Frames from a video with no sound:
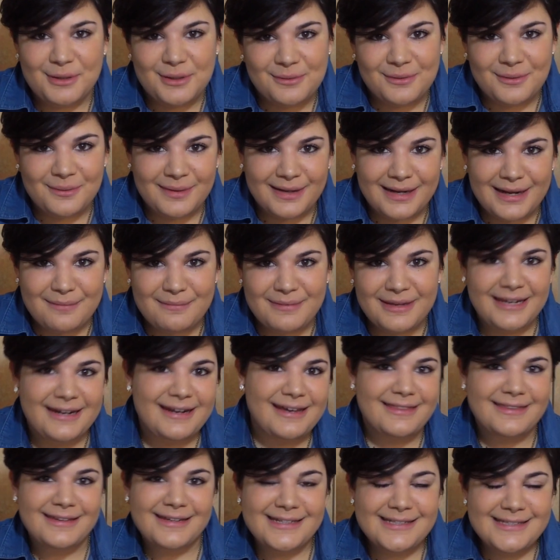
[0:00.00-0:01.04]
you know what I mean. I
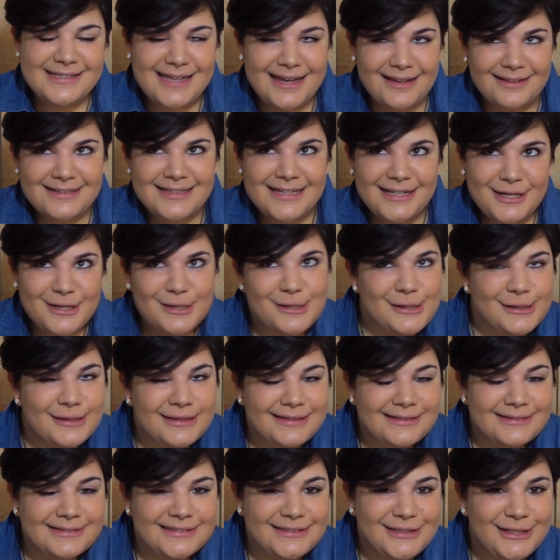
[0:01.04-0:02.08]
think it sounds like a good
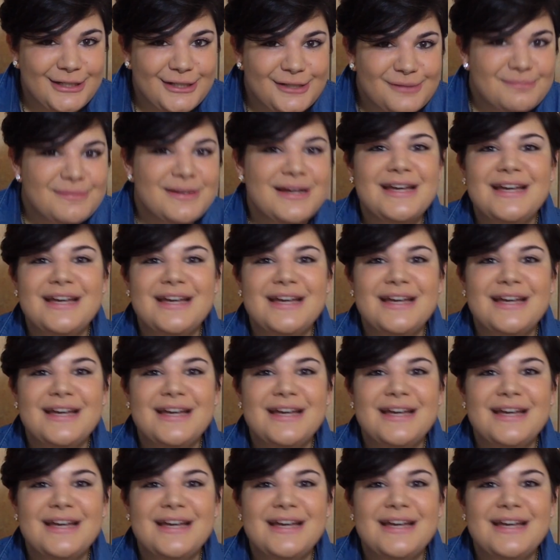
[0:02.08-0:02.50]
little term.